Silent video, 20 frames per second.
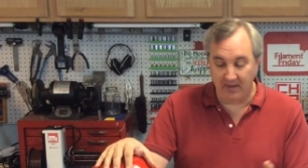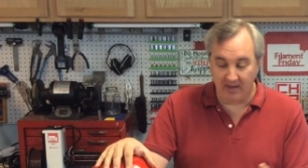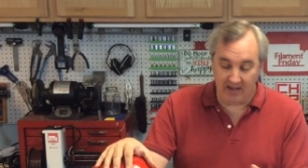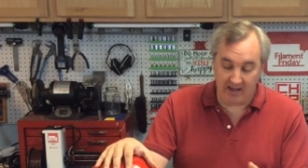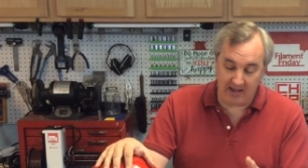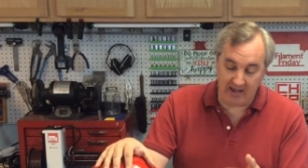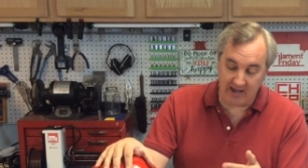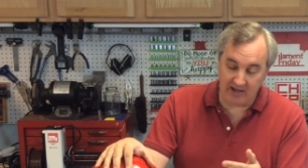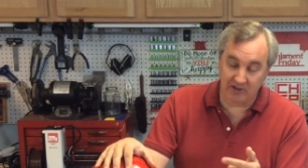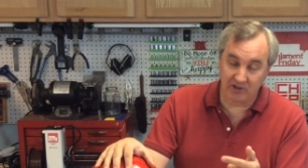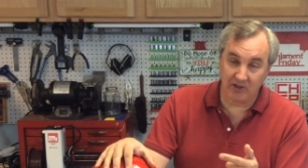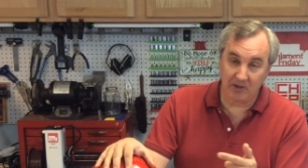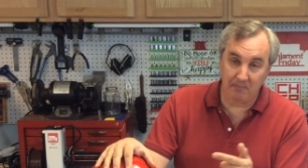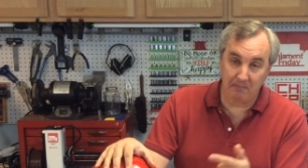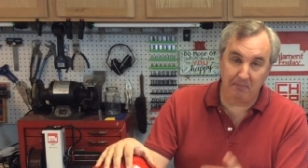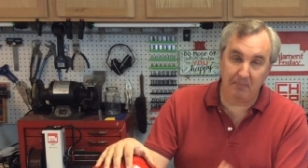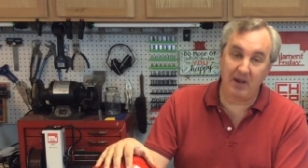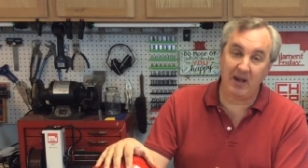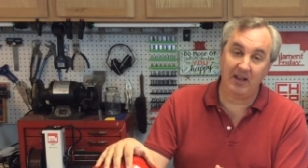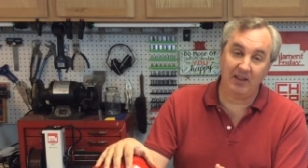I actually
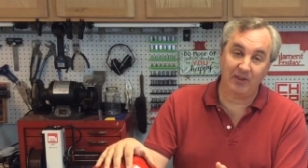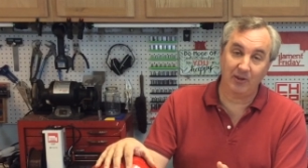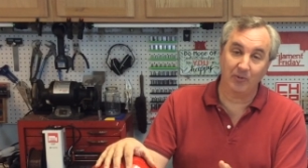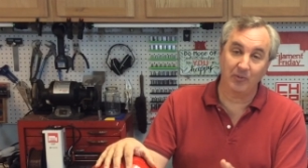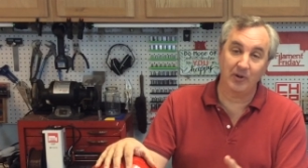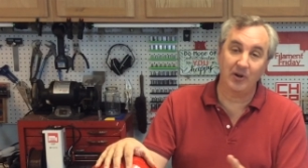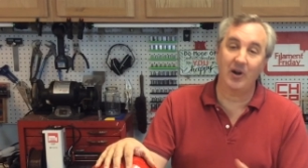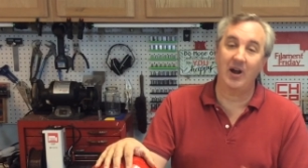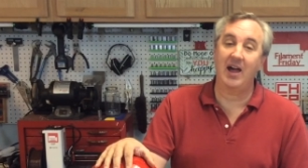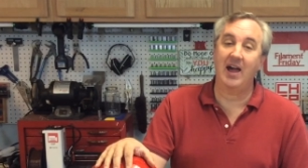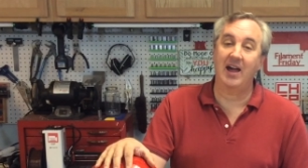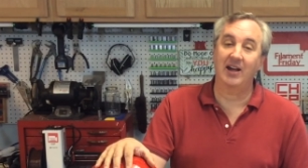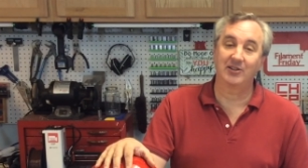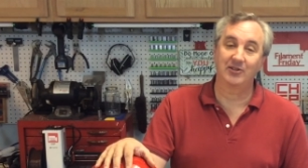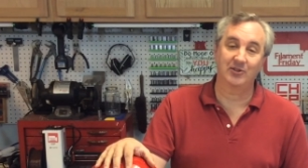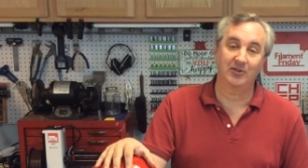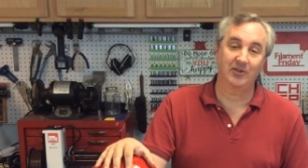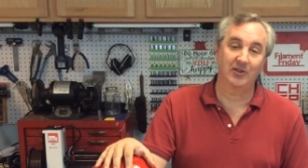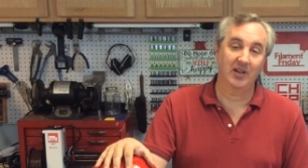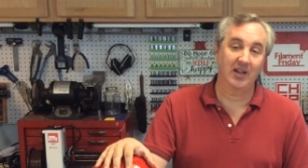bent the rear
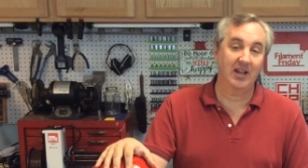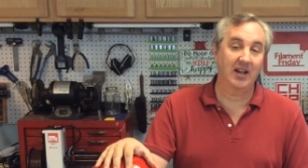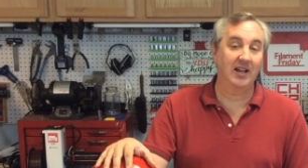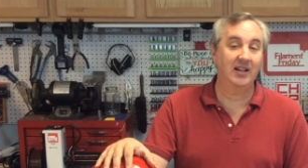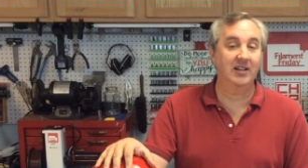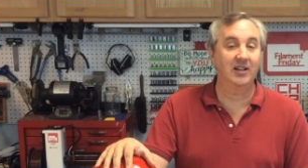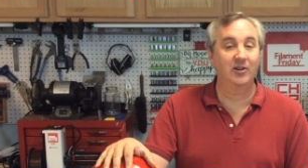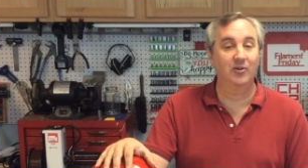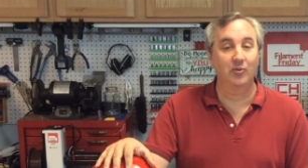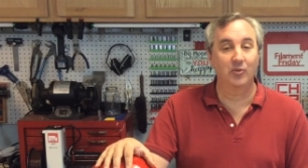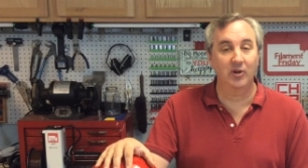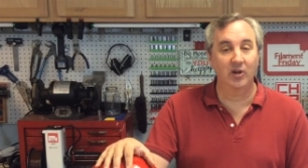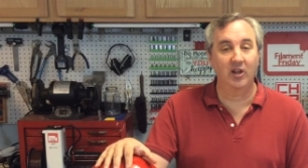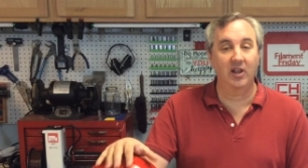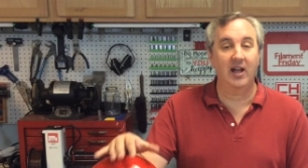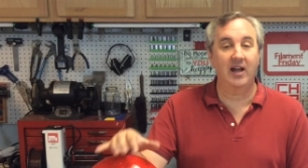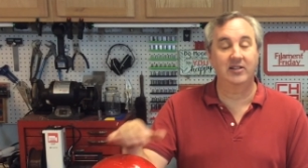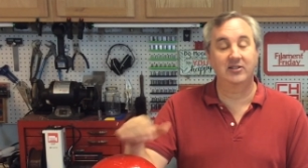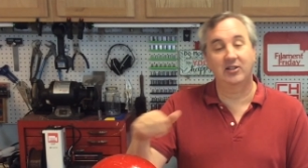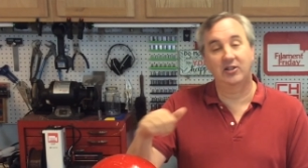axle, and I didn't
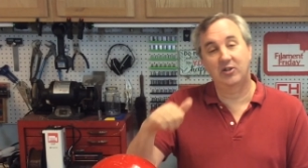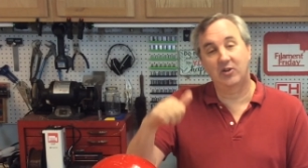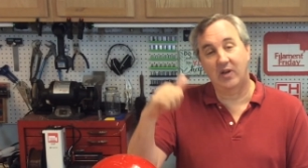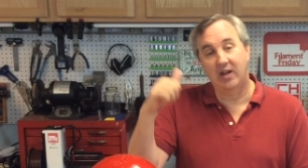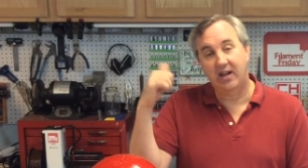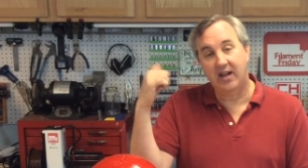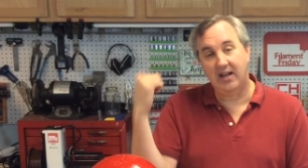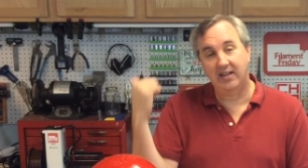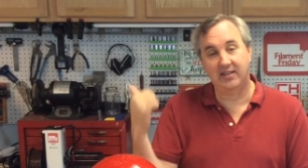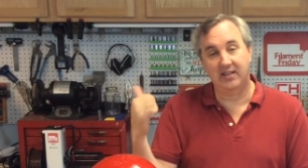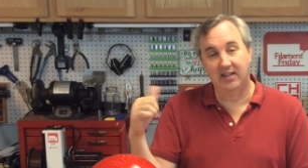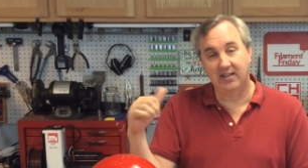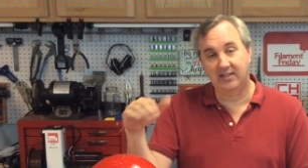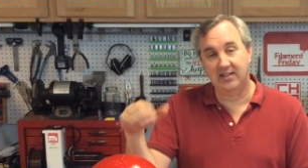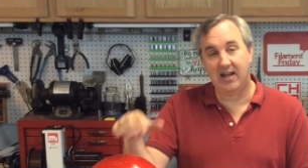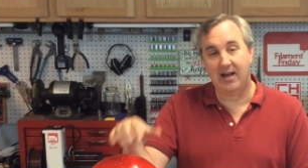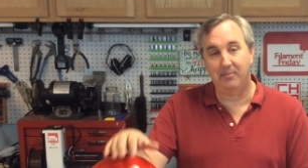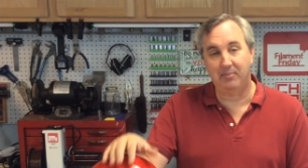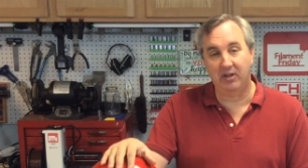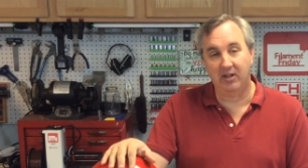realize it until I got to the
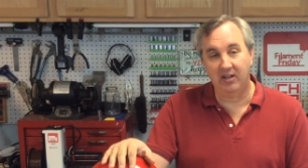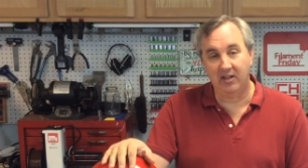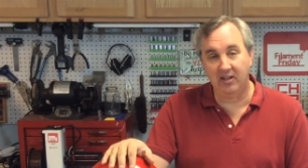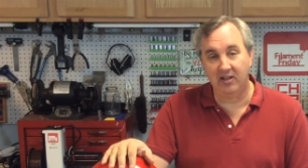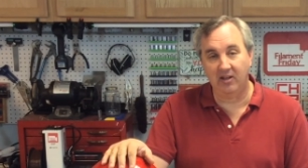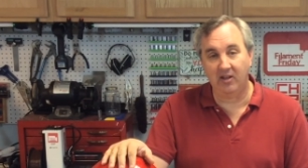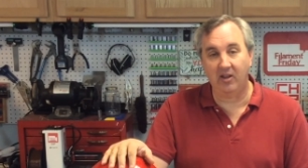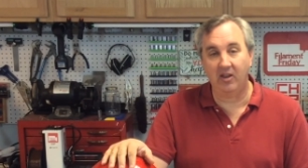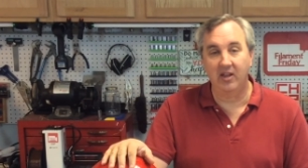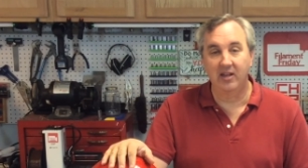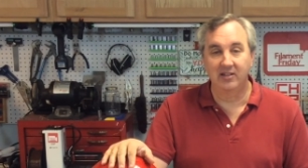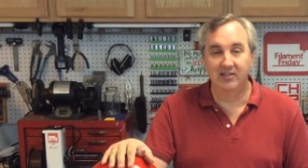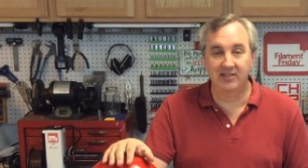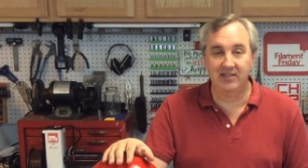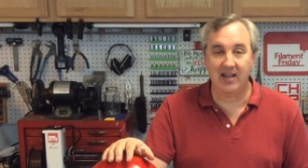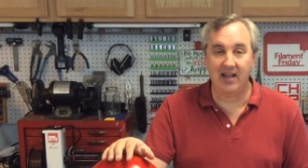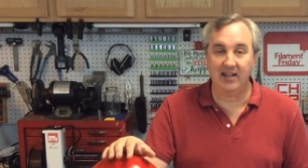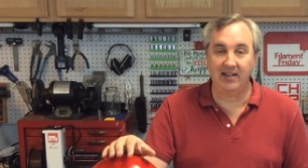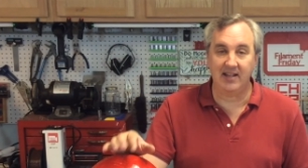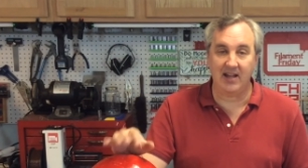top of the hill,
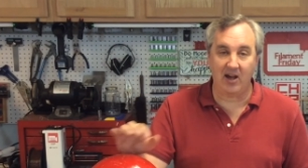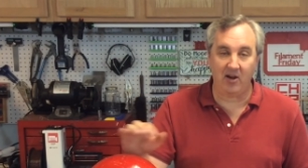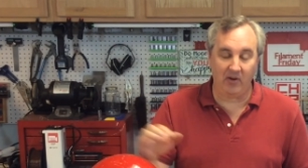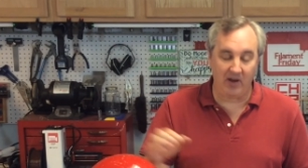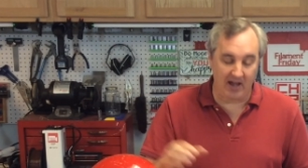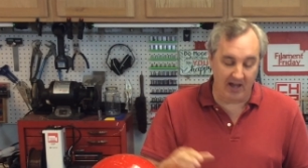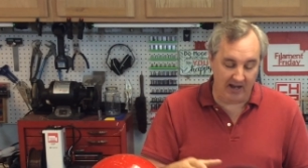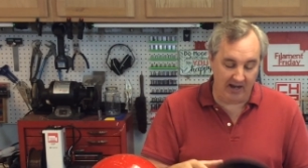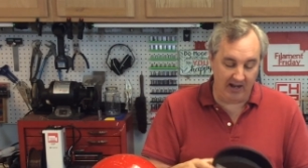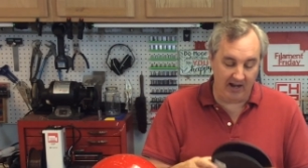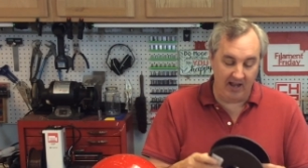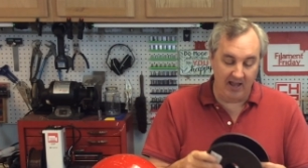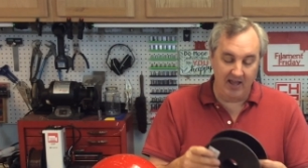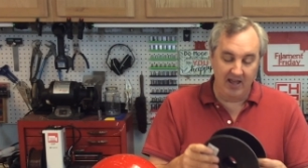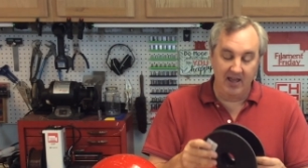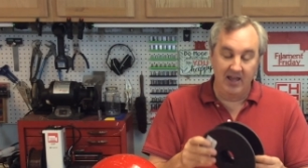sat down on it,